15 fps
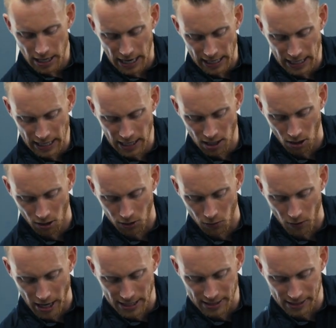And here on
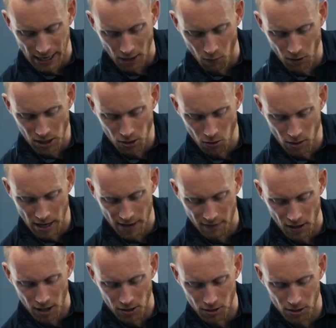the right side, we do
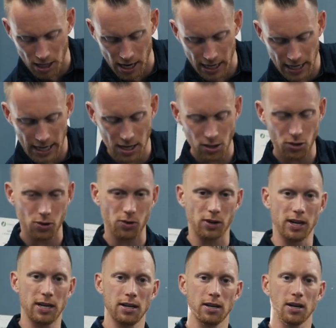have underlying
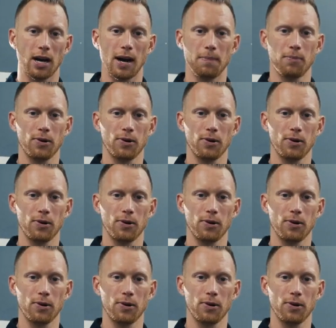injury, uh,